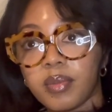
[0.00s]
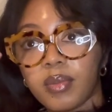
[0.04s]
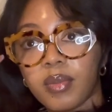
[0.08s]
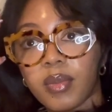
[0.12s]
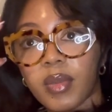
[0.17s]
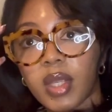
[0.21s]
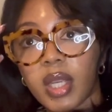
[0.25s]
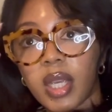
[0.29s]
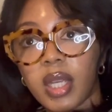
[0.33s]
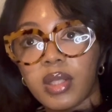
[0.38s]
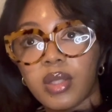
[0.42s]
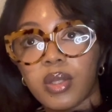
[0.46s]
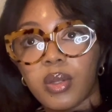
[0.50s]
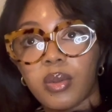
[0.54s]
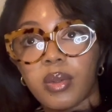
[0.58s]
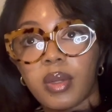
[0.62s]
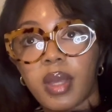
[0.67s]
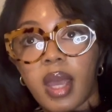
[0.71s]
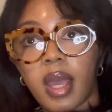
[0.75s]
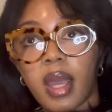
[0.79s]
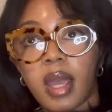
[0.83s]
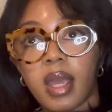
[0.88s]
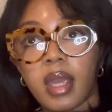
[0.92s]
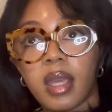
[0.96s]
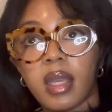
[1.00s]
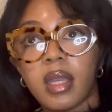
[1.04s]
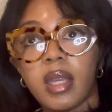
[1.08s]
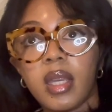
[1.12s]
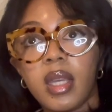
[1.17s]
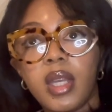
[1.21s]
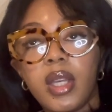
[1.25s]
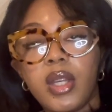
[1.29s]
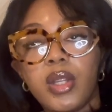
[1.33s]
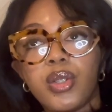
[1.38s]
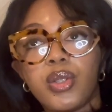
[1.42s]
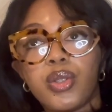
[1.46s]
it's okay
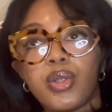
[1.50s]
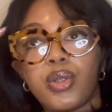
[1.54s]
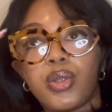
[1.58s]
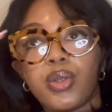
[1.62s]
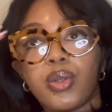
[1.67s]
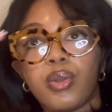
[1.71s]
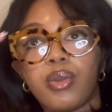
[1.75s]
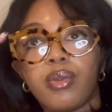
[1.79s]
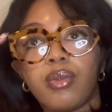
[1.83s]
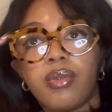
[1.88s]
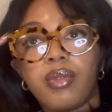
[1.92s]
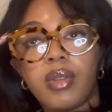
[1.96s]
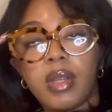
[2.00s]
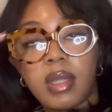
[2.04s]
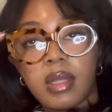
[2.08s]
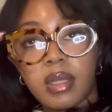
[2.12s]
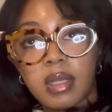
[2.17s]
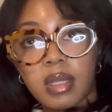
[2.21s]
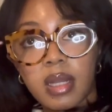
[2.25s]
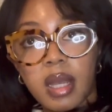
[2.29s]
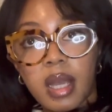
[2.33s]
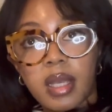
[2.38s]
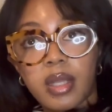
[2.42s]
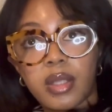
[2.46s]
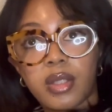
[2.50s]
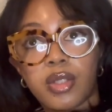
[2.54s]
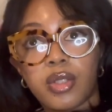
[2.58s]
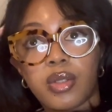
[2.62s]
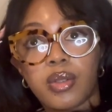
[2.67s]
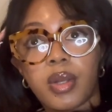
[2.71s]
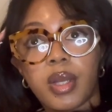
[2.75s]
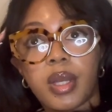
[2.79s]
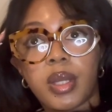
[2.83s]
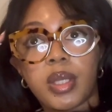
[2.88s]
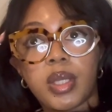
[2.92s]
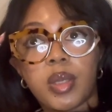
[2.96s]
to villainize
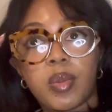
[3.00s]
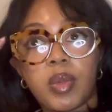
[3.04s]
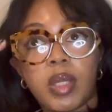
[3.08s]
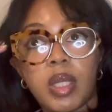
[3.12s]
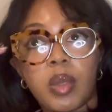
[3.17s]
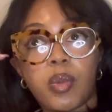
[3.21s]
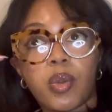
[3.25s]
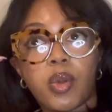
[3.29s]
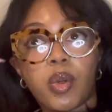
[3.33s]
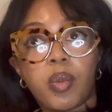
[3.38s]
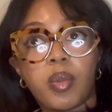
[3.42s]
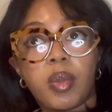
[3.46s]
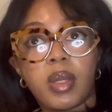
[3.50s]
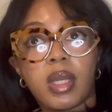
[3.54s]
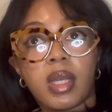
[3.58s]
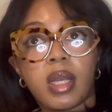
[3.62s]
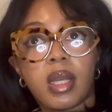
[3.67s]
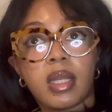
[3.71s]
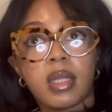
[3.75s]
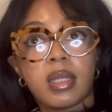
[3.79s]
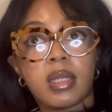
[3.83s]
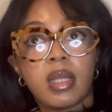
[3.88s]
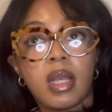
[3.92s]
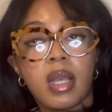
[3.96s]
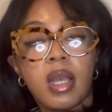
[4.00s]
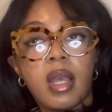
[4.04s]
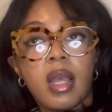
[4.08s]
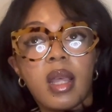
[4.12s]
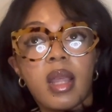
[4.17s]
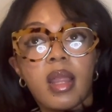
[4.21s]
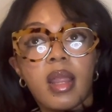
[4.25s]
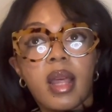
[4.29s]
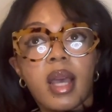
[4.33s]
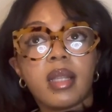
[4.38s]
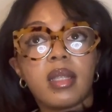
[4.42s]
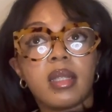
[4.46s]
trans people because
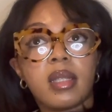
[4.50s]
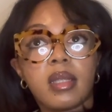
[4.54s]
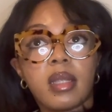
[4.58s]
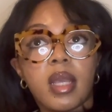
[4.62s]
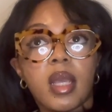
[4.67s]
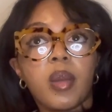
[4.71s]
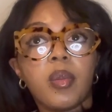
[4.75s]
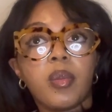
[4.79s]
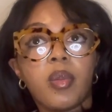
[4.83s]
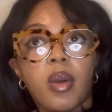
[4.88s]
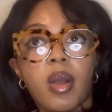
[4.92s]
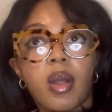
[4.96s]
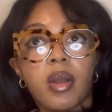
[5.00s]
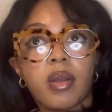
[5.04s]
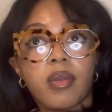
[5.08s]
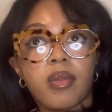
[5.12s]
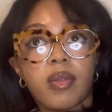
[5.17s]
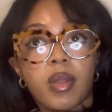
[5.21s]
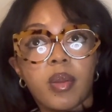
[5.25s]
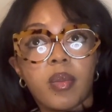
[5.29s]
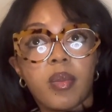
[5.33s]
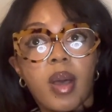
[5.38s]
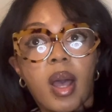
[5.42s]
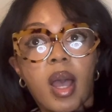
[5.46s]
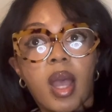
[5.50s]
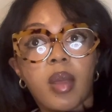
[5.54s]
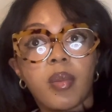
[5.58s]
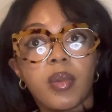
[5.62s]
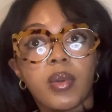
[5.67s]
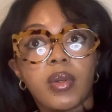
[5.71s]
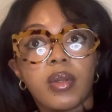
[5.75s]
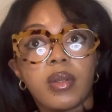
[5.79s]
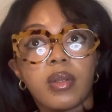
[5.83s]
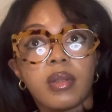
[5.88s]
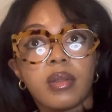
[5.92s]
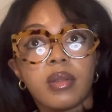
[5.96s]
that same part of the
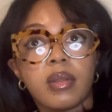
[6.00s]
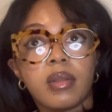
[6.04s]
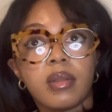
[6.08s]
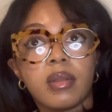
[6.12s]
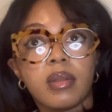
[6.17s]
Bible,